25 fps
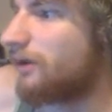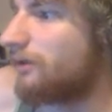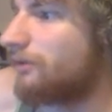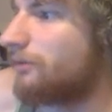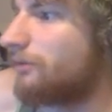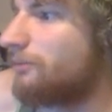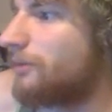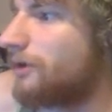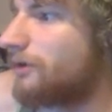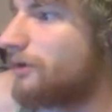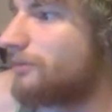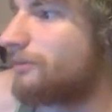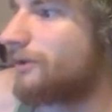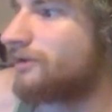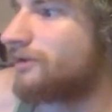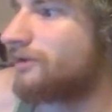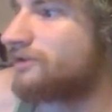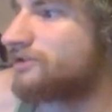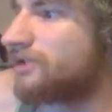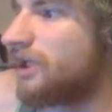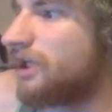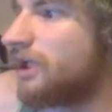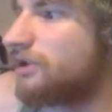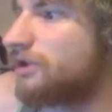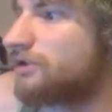why the
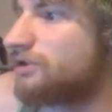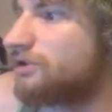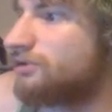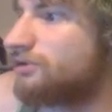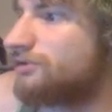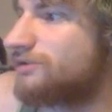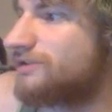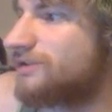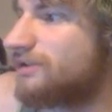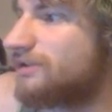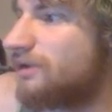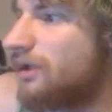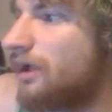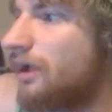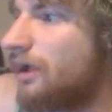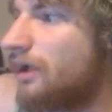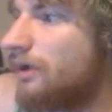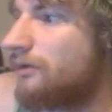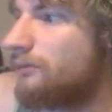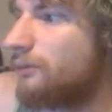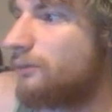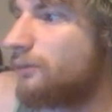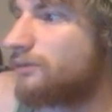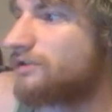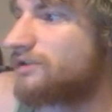bugbears choose it.
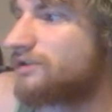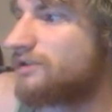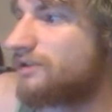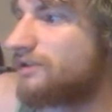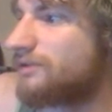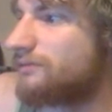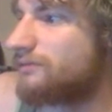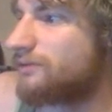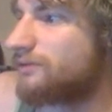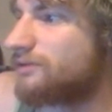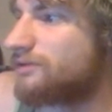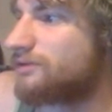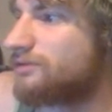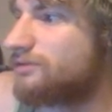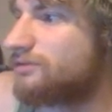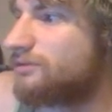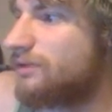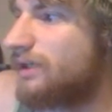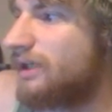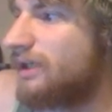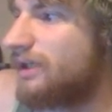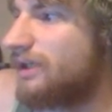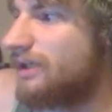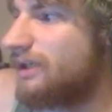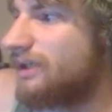Fortunately for
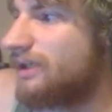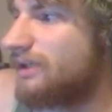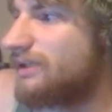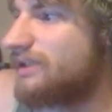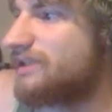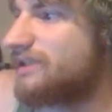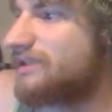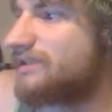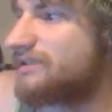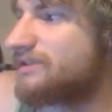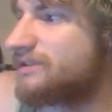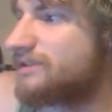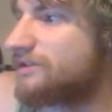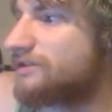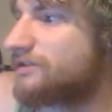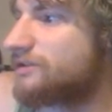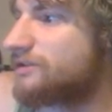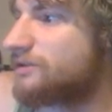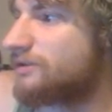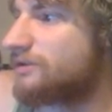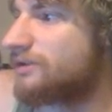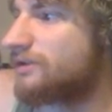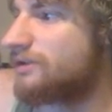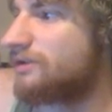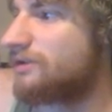you, it is
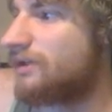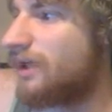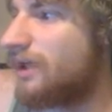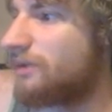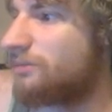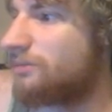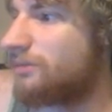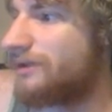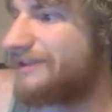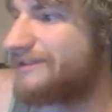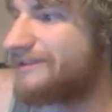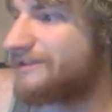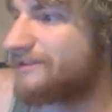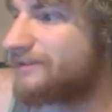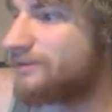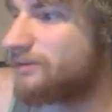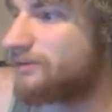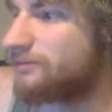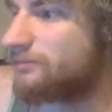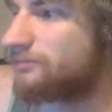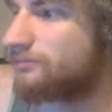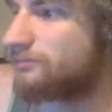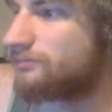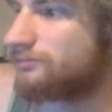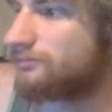deserted at present.